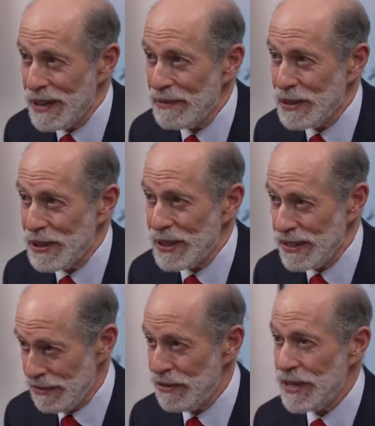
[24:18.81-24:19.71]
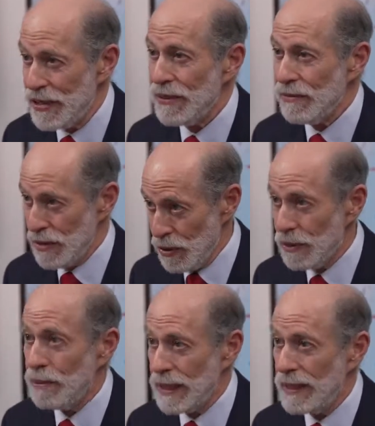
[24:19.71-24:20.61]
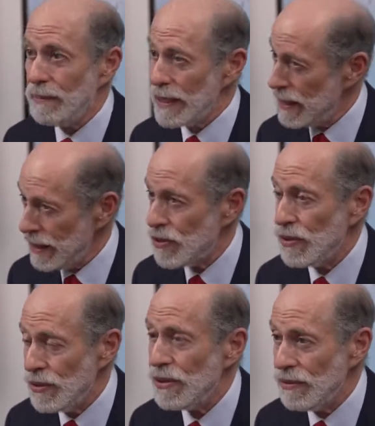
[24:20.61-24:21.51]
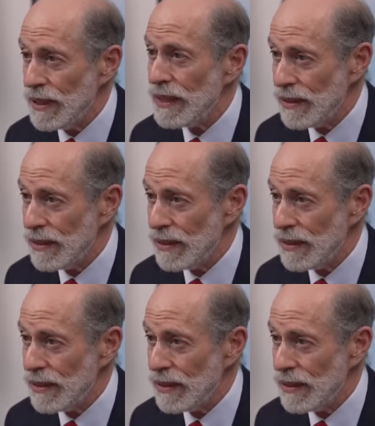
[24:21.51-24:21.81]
obviously, in the face of, notably, but not exclusively,